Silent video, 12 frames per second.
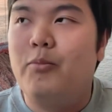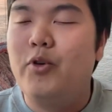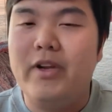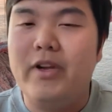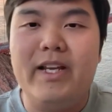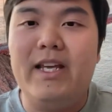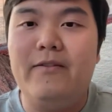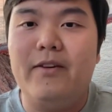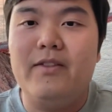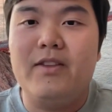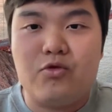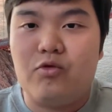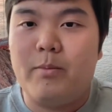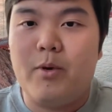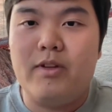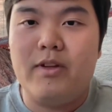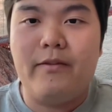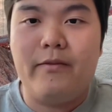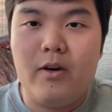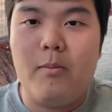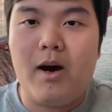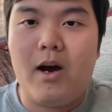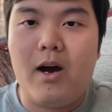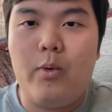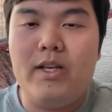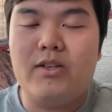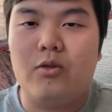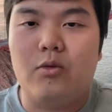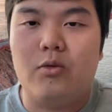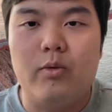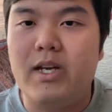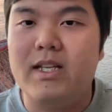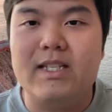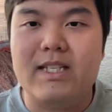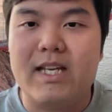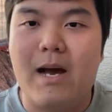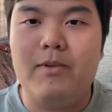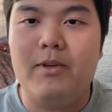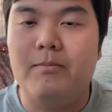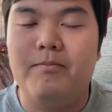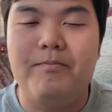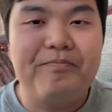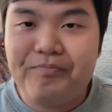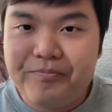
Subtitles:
pretty even distributed field boundaries so we can zap them